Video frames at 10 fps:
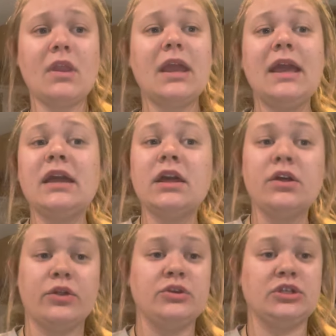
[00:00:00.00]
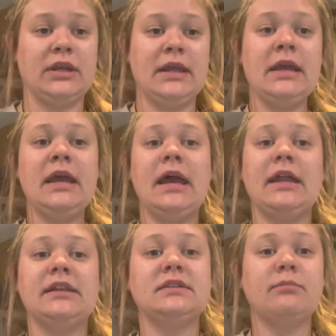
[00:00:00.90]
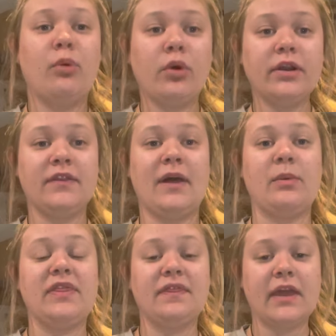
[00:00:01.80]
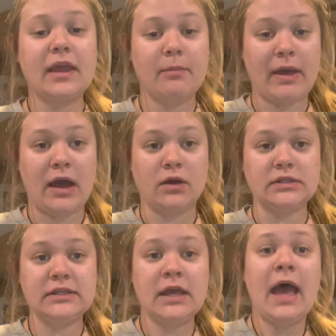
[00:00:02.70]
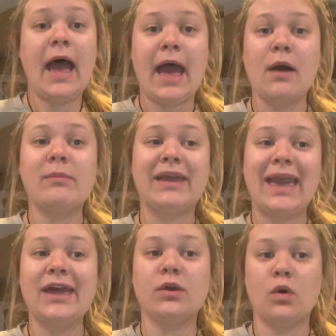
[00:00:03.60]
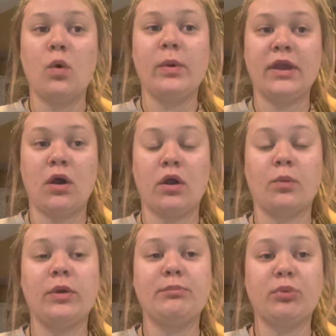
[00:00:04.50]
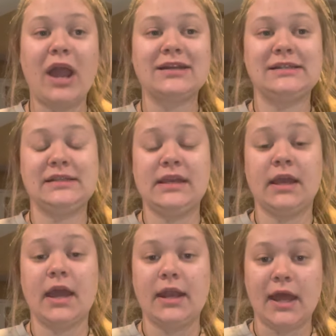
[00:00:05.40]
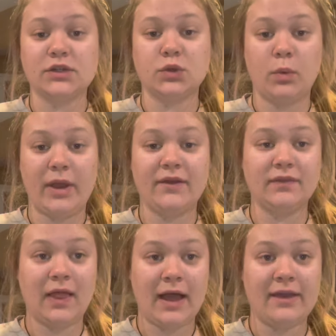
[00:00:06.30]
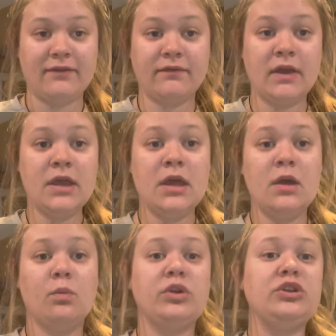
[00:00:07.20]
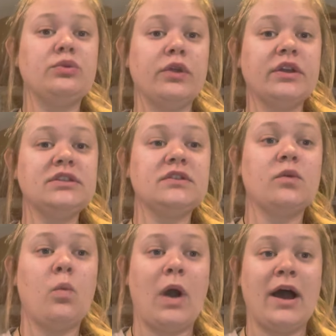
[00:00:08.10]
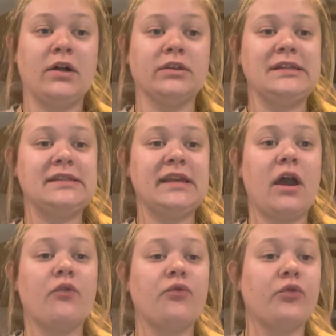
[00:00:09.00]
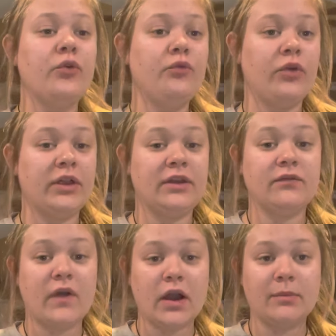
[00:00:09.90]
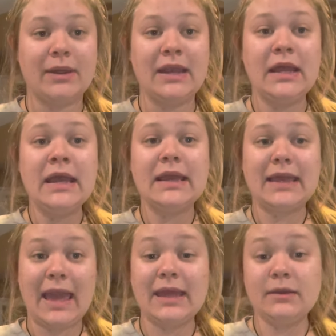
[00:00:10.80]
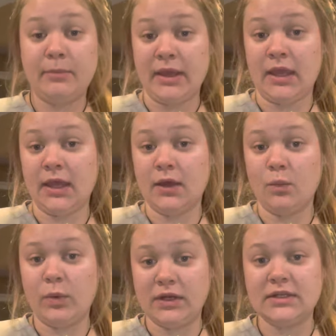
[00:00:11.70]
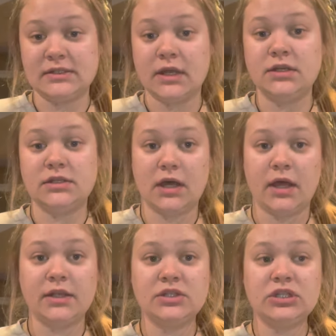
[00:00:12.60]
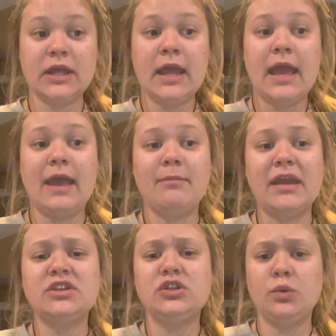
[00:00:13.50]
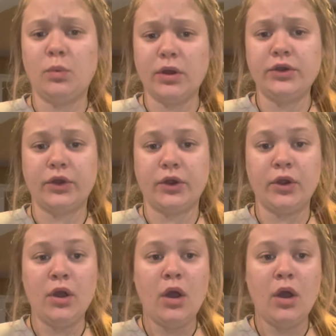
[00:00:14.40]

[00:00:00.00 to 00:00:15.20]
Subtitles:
In conclusion, it is important that we think about how mechanical we are when practicing a natural way of life. When you look into the wild and see how fruitful an environment can be when it is untouched, it makes you wonder,